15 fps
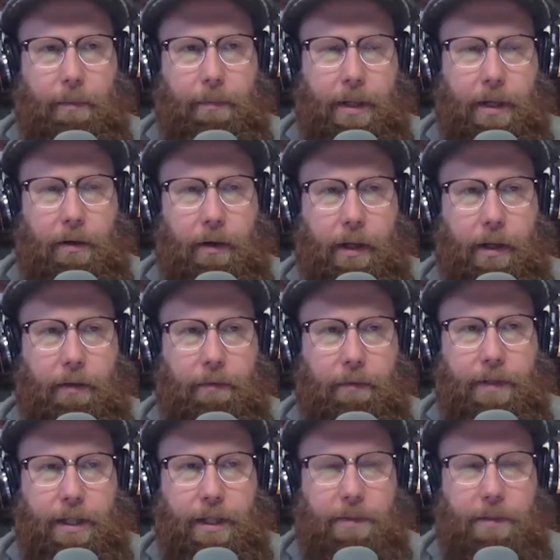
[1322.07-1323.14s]
a period
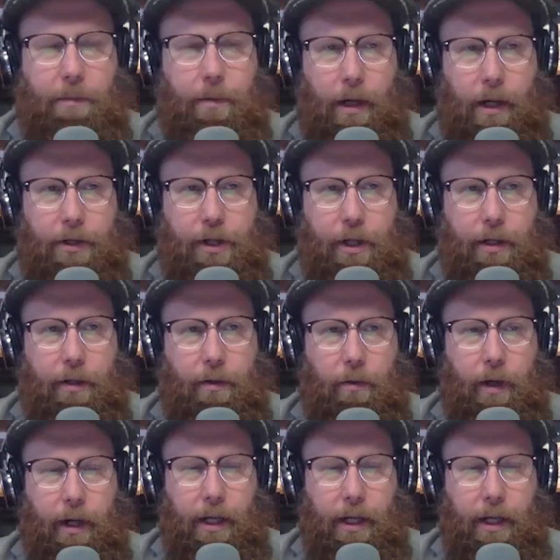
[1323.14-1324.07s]
of deep depression or